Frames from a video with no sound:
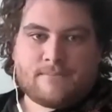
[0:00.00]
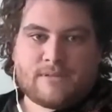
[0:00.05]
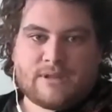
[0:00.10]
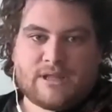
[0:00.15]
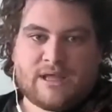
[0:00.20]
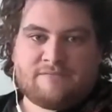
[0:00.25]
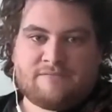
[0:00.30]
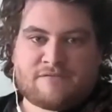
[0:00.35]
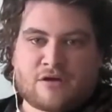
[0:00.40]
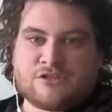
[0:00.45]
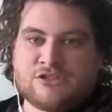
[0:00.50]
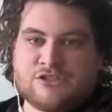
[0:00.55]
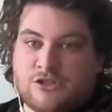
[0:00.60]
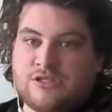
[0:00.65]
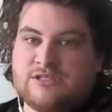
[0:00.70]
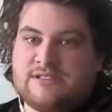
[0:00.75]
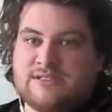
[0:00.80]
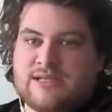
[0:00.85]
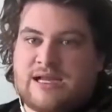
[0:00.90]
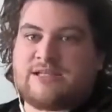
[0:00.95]
It focuses on the
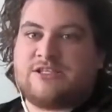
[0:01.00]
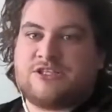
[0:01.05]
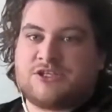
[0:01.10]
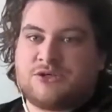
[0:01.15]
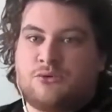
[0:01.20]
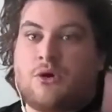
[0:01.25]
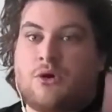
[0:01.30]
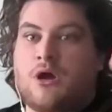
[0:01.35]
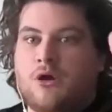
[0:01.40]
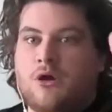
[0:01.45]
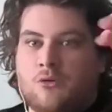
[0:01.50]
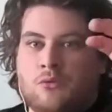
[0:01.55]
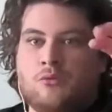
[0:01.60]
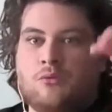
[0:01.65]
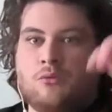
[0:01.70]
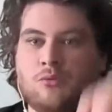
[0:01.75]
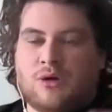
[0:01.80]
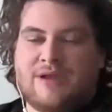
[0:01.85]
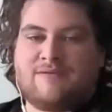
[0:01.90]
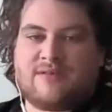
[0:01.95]
status quo,
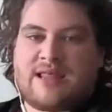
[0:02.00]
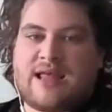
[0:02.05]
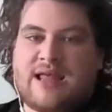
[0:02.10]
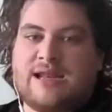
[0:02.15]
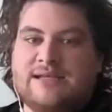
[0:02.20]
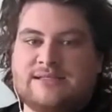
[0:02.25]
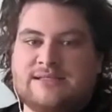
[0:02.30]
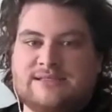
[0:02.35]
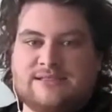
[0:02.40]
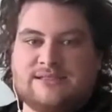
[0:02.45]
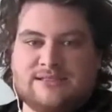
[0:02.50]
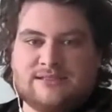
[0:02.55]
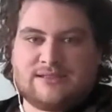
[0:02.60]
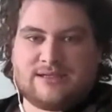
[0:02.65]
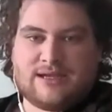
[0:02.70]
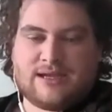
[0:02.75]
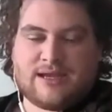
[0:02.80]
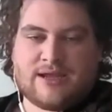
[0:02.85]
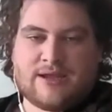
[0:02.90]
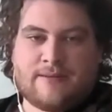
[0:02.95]
whatever that is,
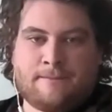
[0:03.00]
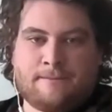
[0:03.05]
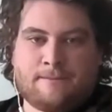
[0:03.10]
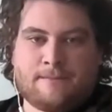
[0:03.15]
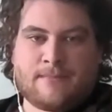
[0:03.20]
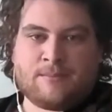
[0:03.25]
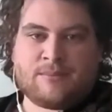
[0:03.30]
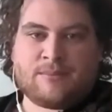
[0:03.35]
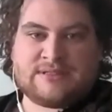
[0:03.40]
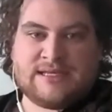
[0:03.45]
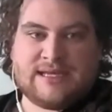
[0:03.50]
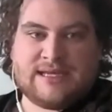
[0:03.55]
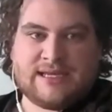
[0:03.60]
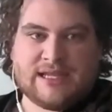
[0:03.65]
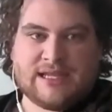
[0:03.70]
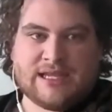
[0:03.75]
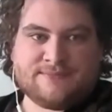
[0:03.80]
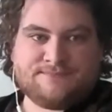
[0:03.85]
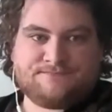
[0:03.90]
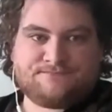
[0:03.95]
um, in particular.